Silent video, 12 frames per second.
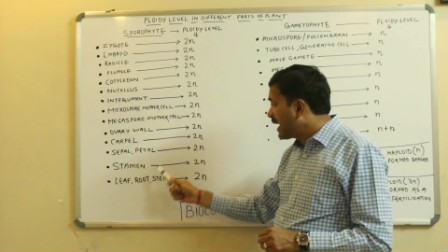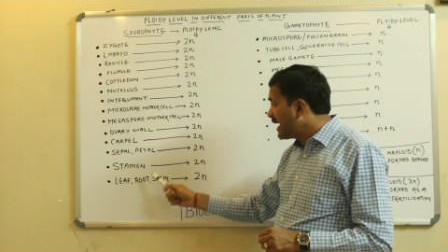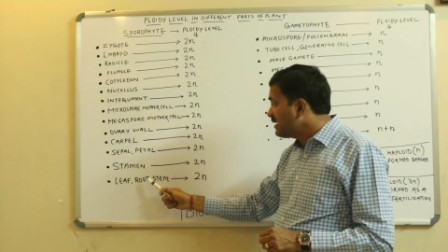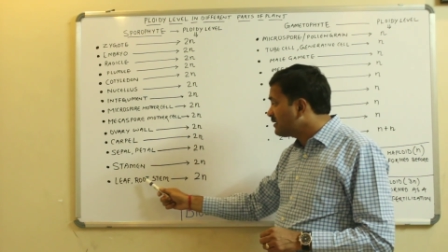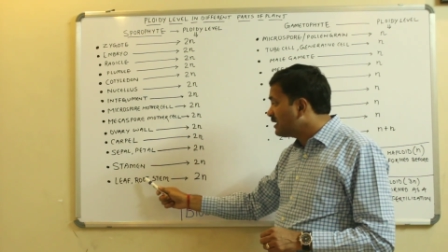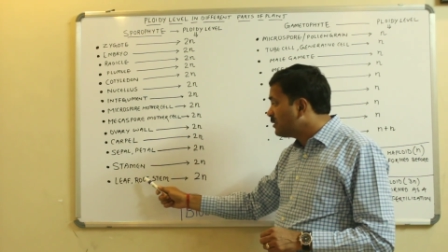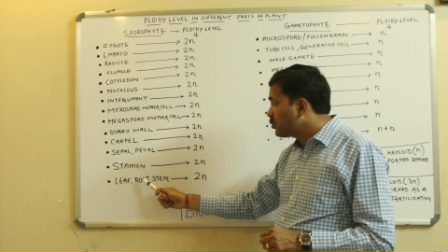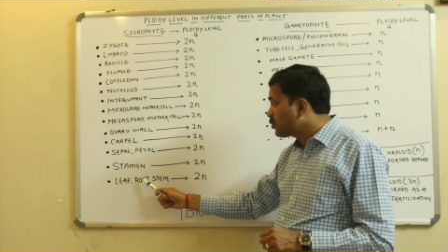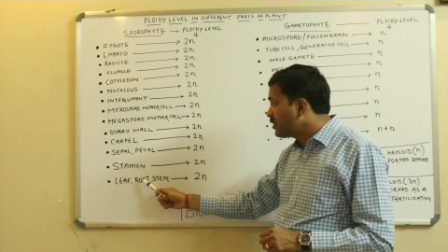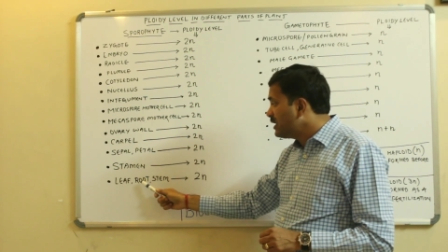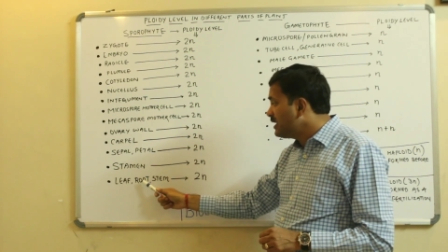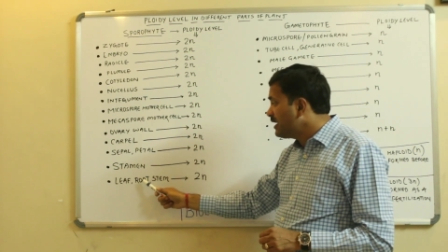And the
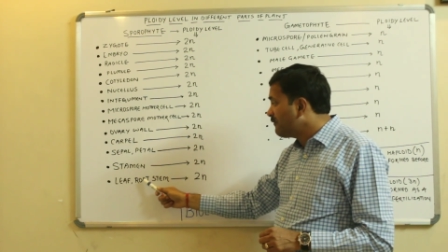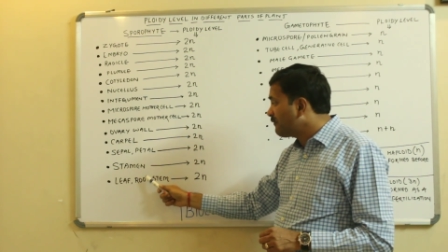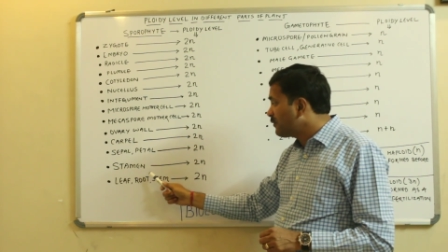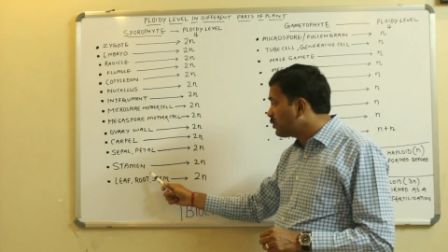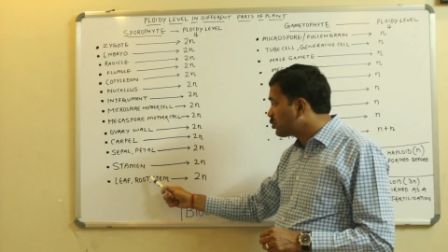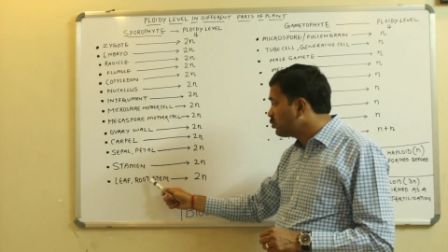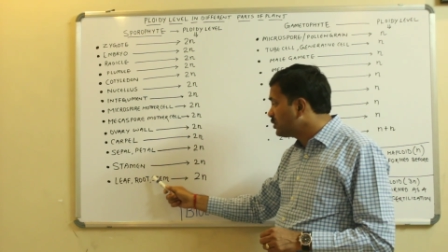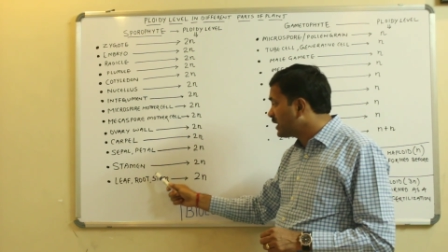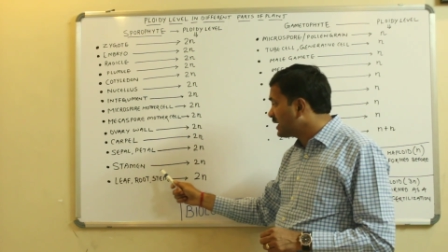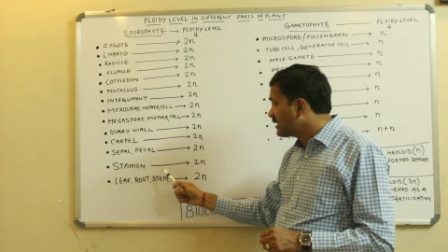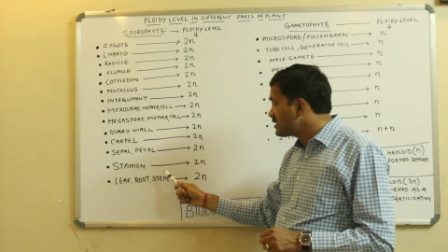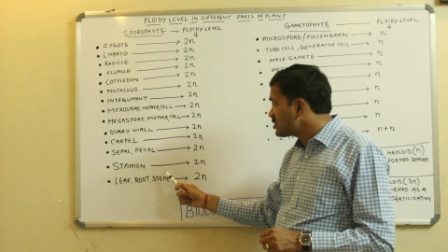leaf, root
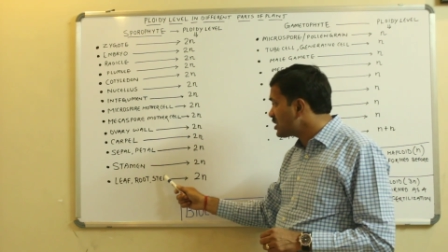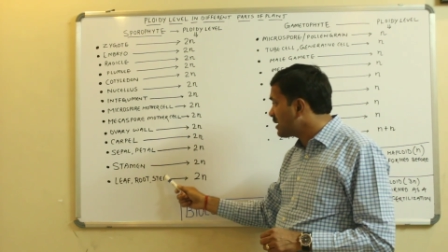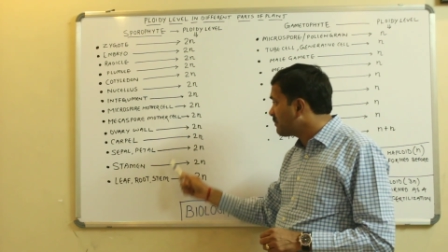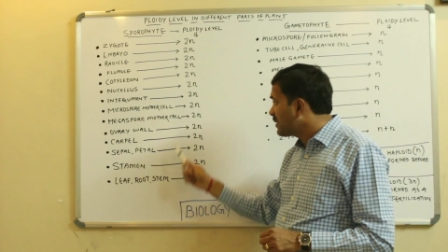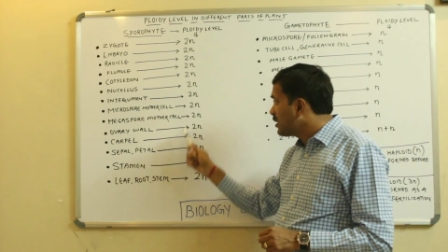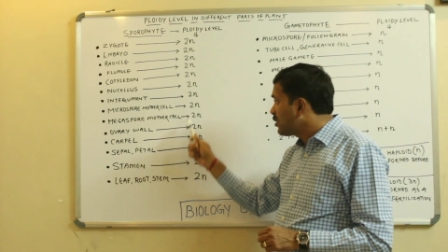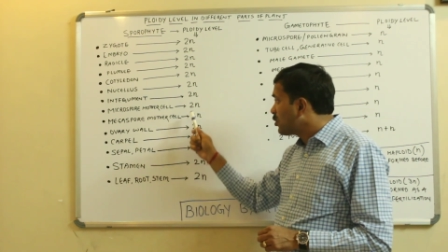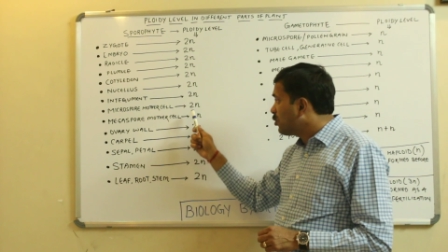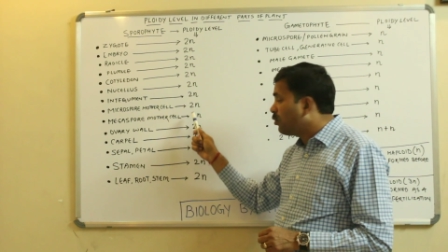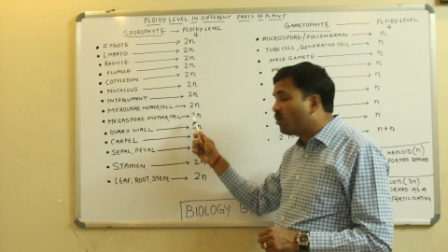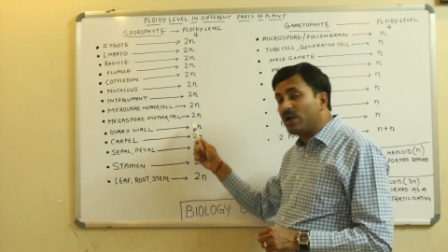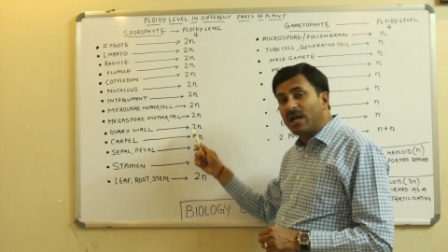and the stem
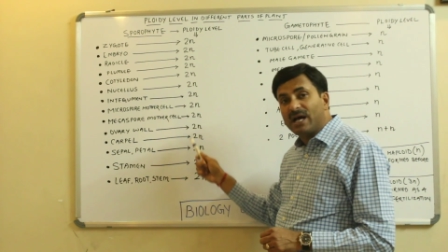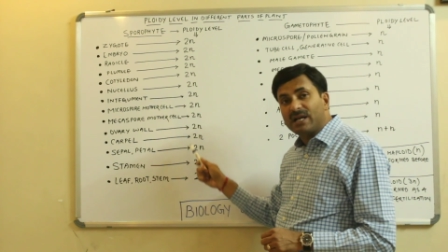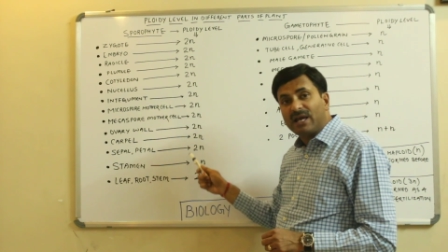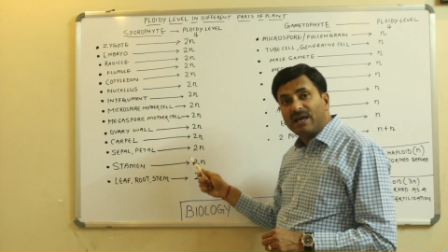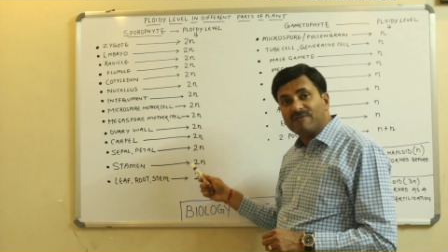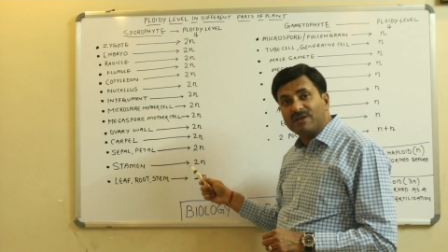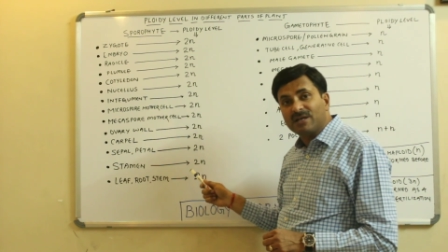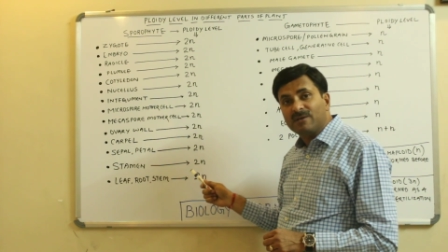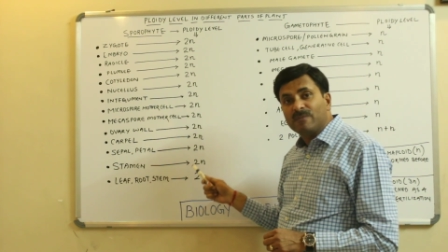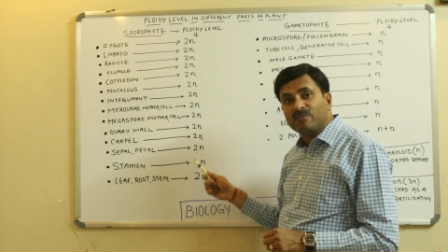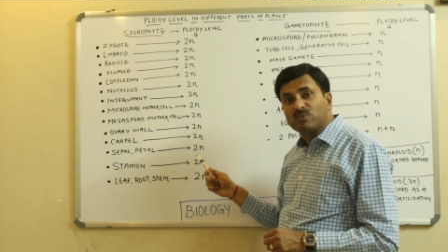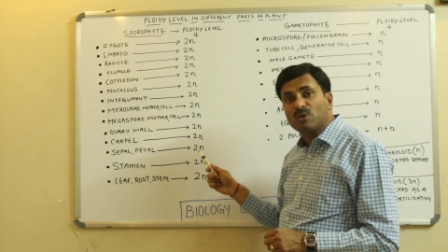all are
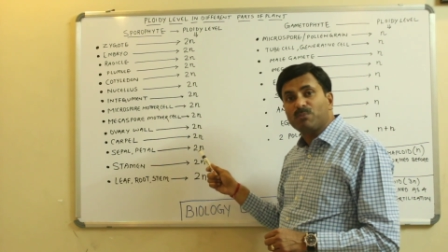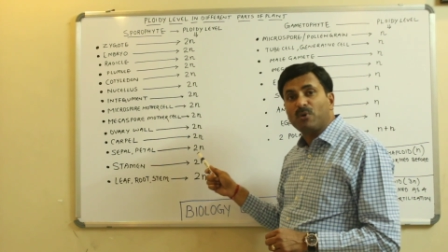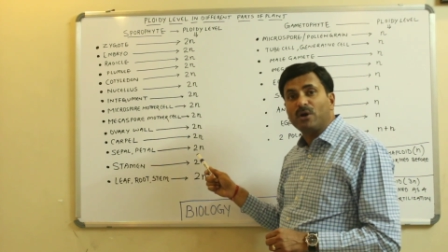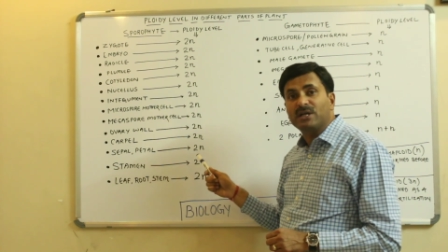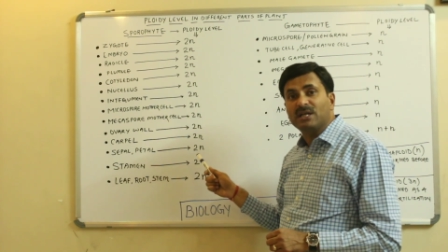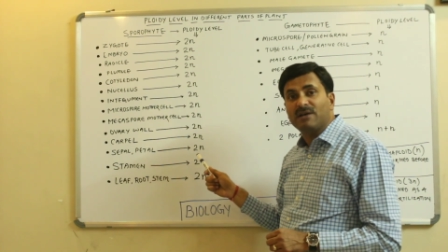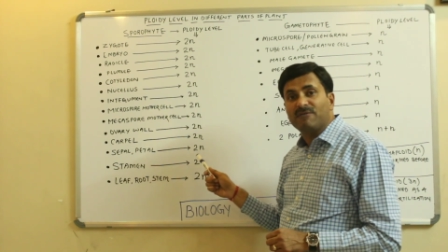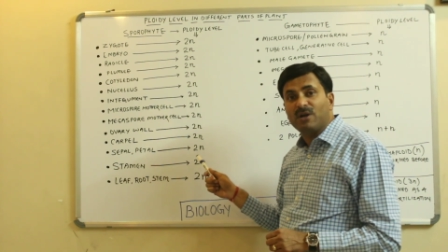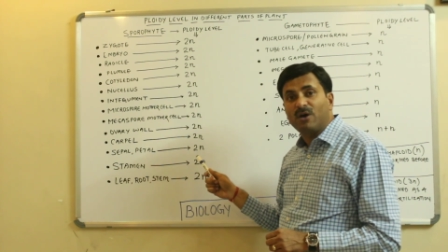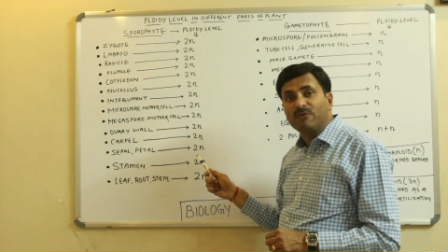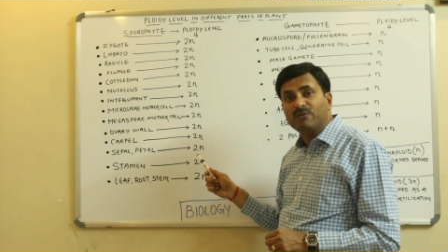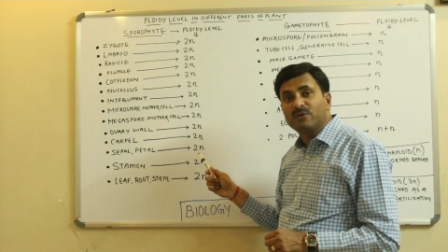having the ploidy level
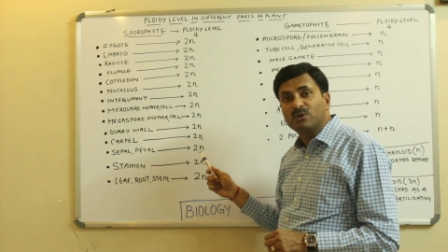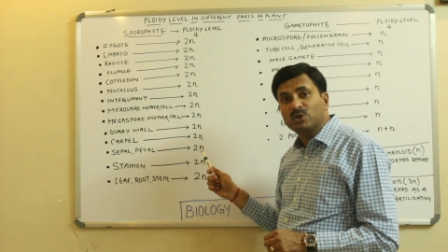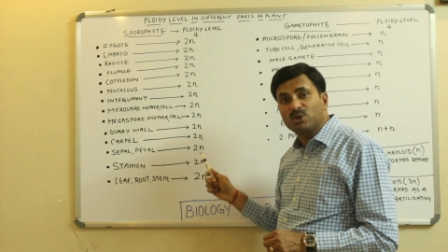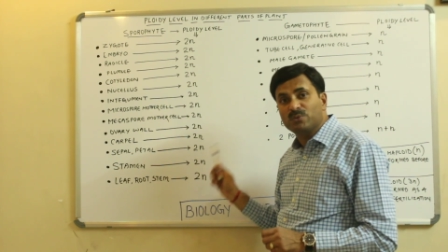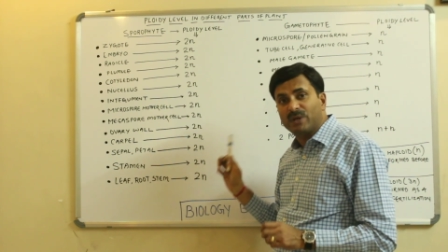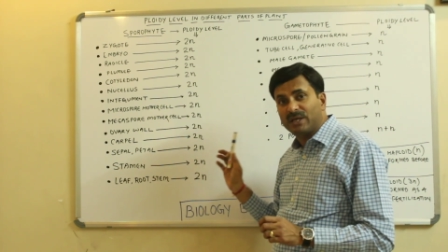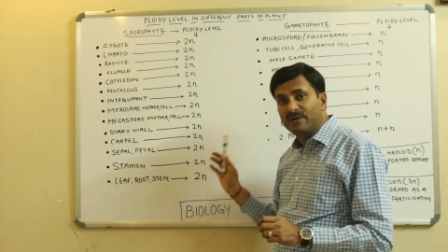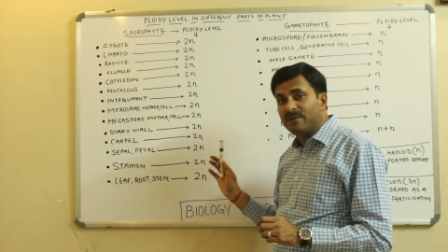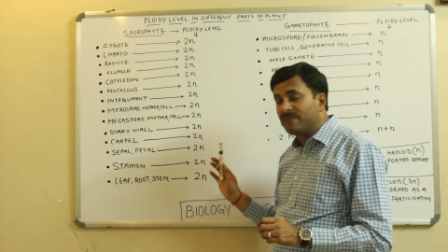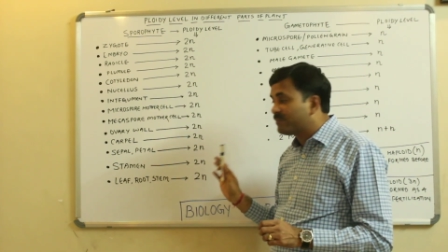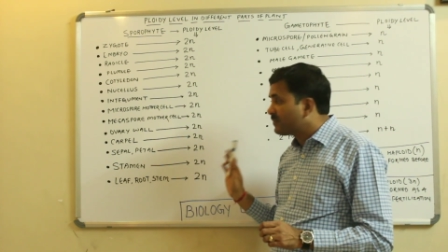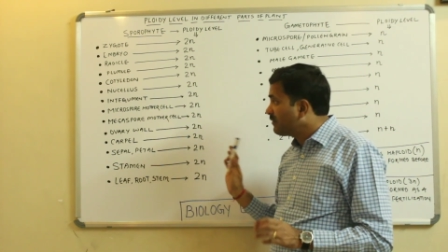of 2n,
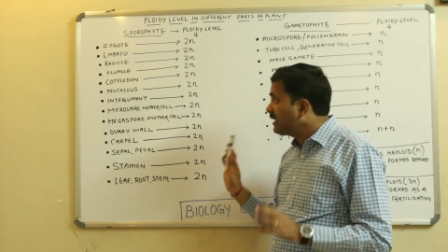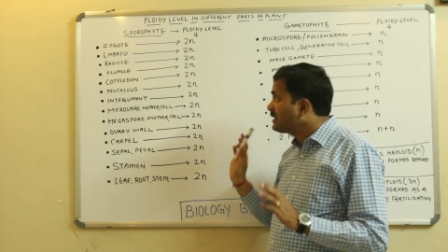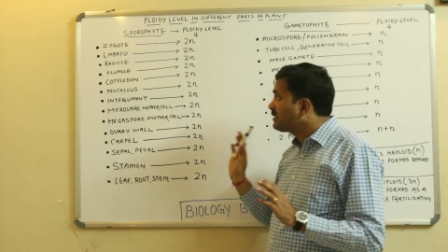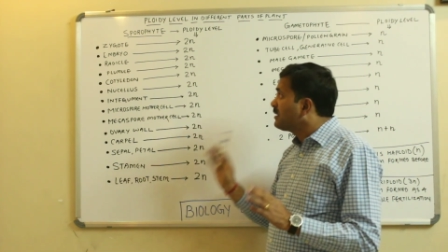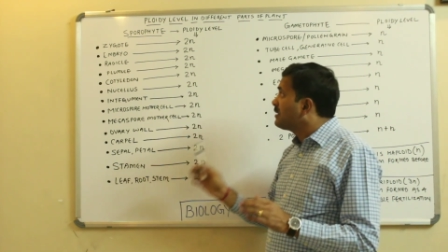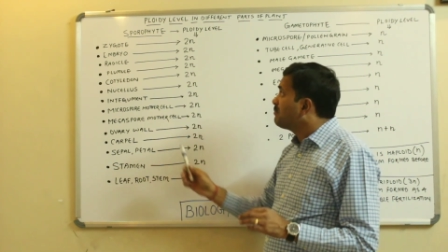right?